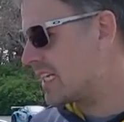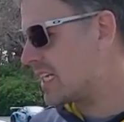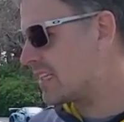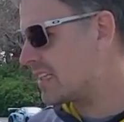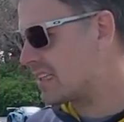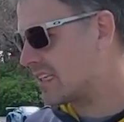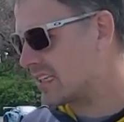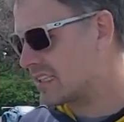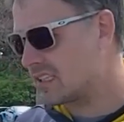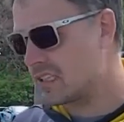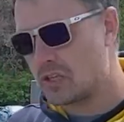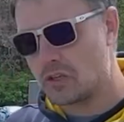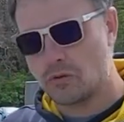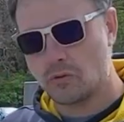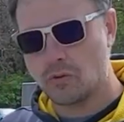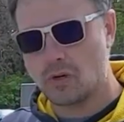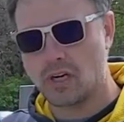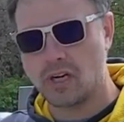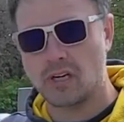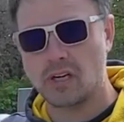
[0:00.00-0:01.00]
anything that you
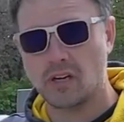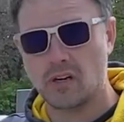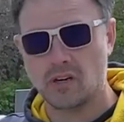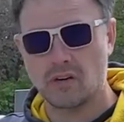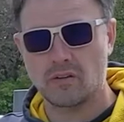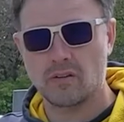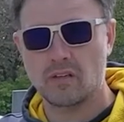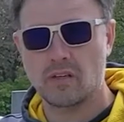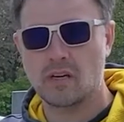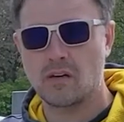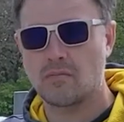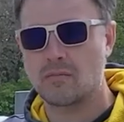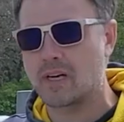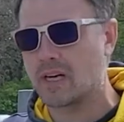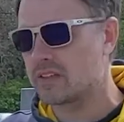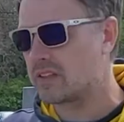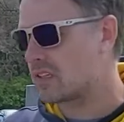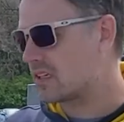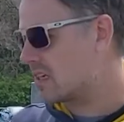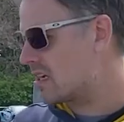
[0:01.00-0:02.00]
want to know
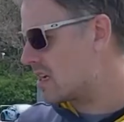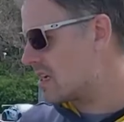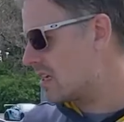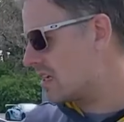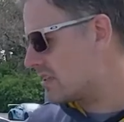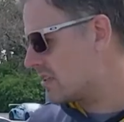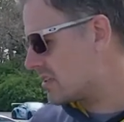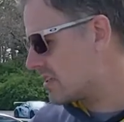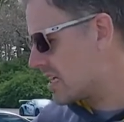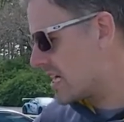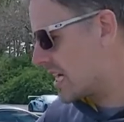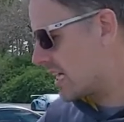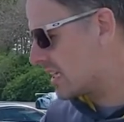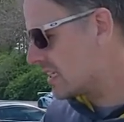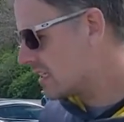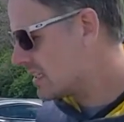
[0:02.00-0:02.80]
about the car on track.